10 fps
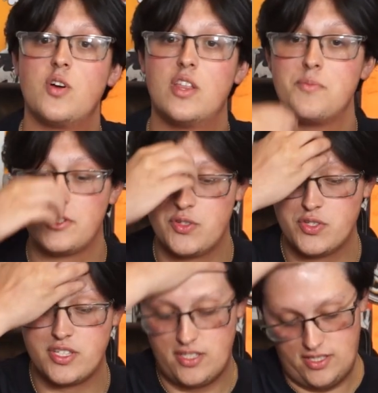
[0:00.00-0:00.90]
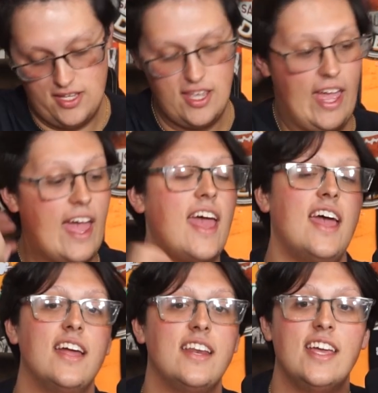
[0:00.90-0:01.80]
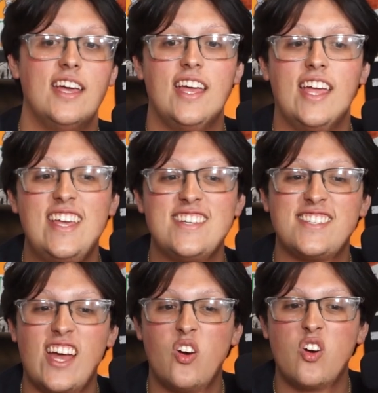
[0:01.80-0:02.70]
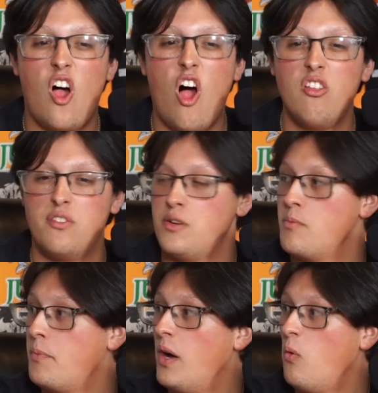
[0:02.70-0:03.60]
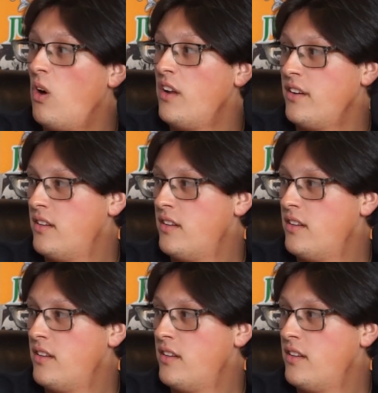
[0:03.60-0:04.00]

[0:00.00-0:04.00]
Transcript: masseuses, and he settled on all of them but one.